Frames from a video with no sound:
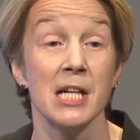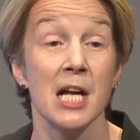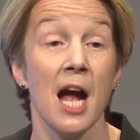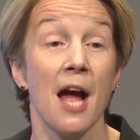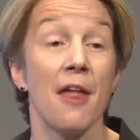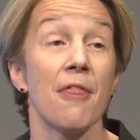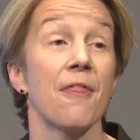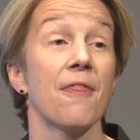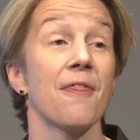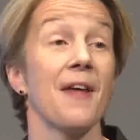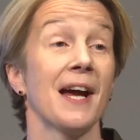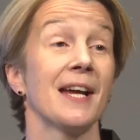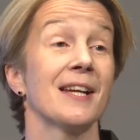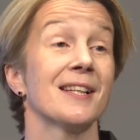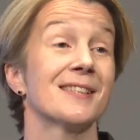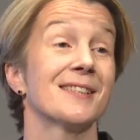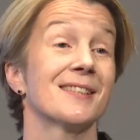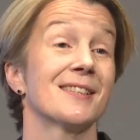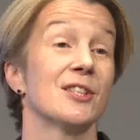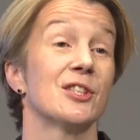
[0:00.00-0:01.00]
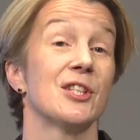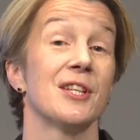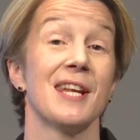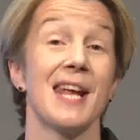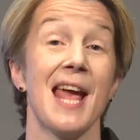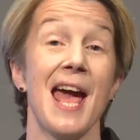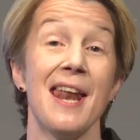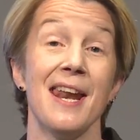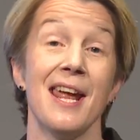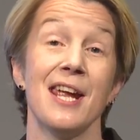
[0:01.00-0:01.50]
And thanks to
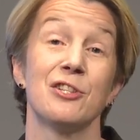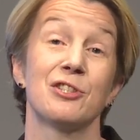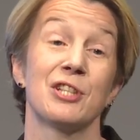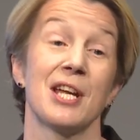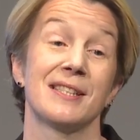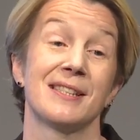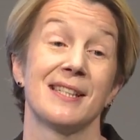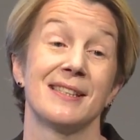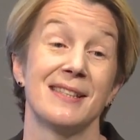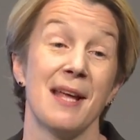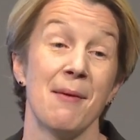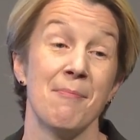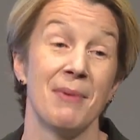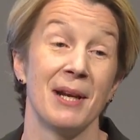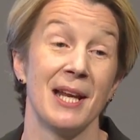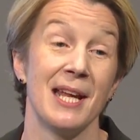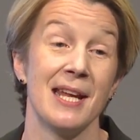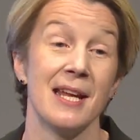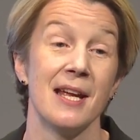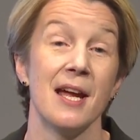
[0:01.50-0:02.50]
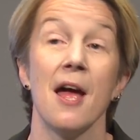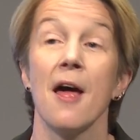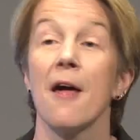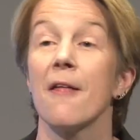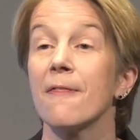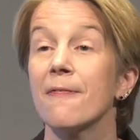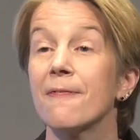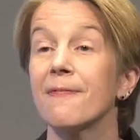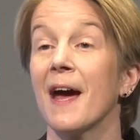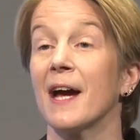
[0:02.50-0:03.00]
the NHS Assembly,
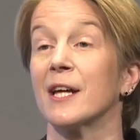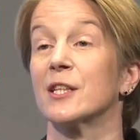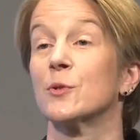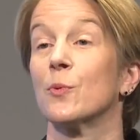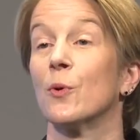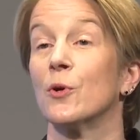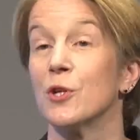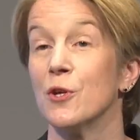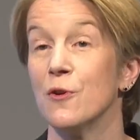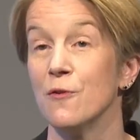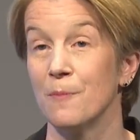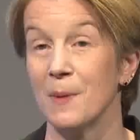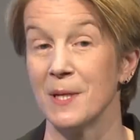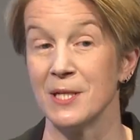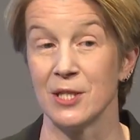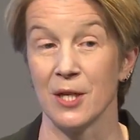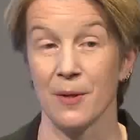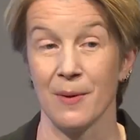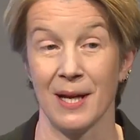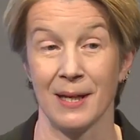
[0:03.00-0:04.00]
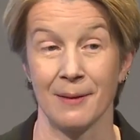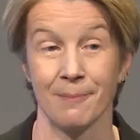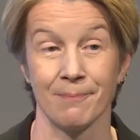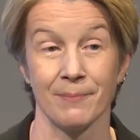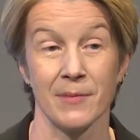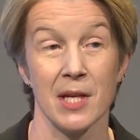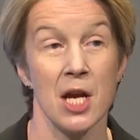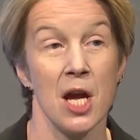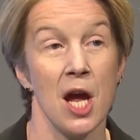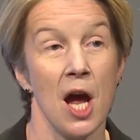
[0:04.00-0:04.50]
that's what you've been doing.
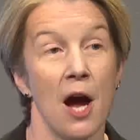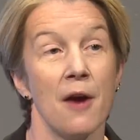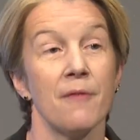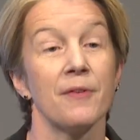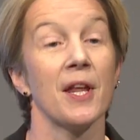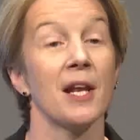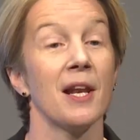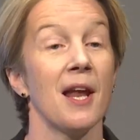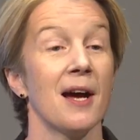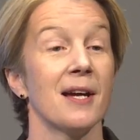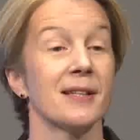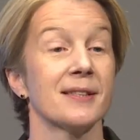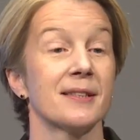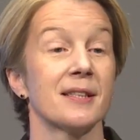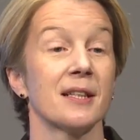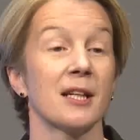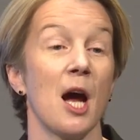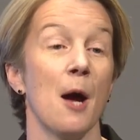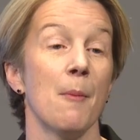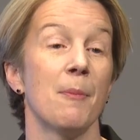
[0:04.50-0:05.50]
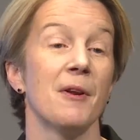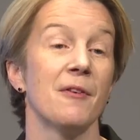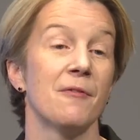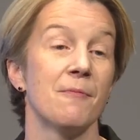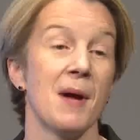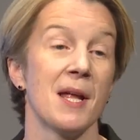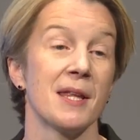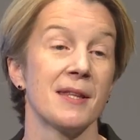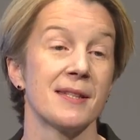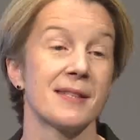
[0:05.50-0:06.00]
Over the last couple of
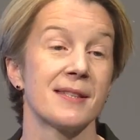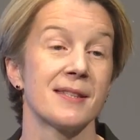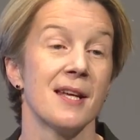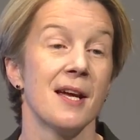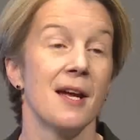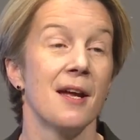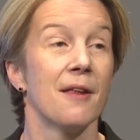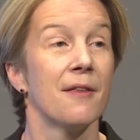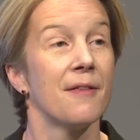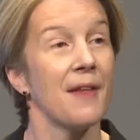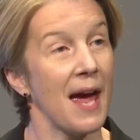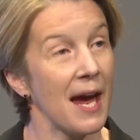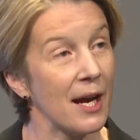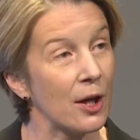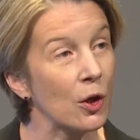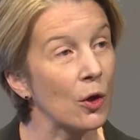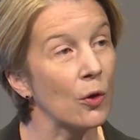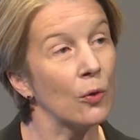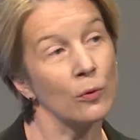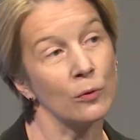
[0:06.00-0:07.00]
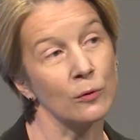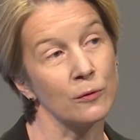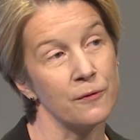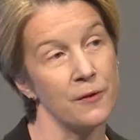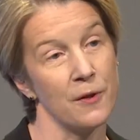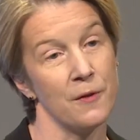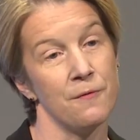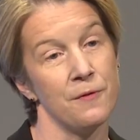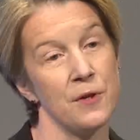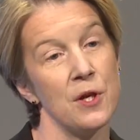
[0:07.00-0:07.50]
months, their call
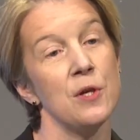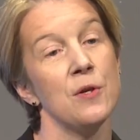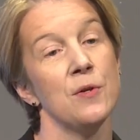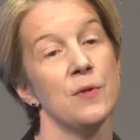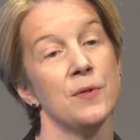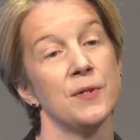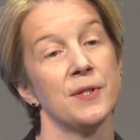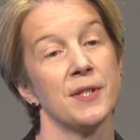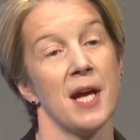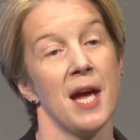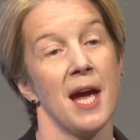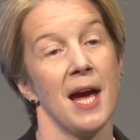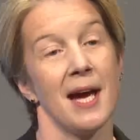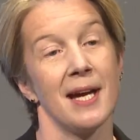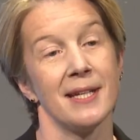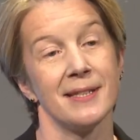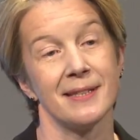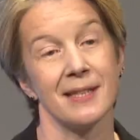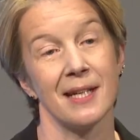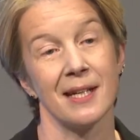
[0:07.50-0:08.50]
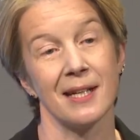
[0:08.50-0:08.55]
for views has